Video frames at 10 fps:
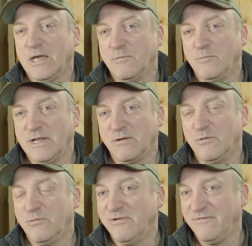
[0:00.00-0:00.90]
We'll
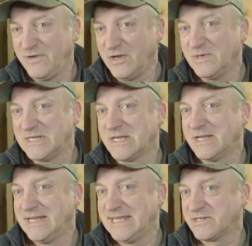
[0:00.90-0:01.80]
review it
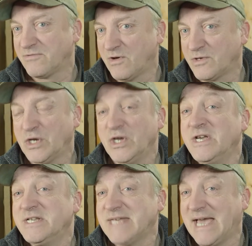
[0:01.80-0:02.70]
later on
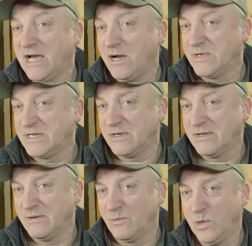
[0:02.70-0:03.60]
to how it
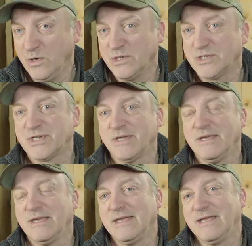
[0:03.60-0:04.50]
works
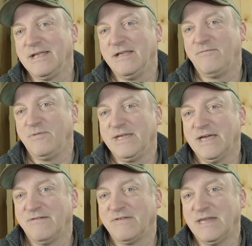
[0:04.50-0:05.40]
if we
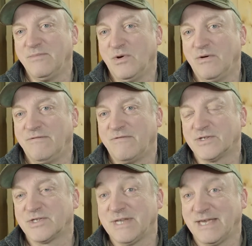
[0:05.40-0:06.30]
have any more
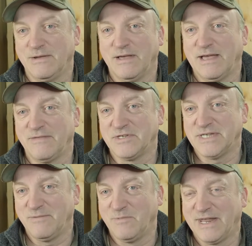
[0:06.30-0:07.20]
frost at the
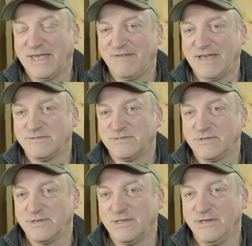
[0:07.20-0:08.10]
time when I've had
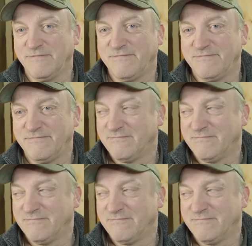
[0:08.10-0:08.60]
enough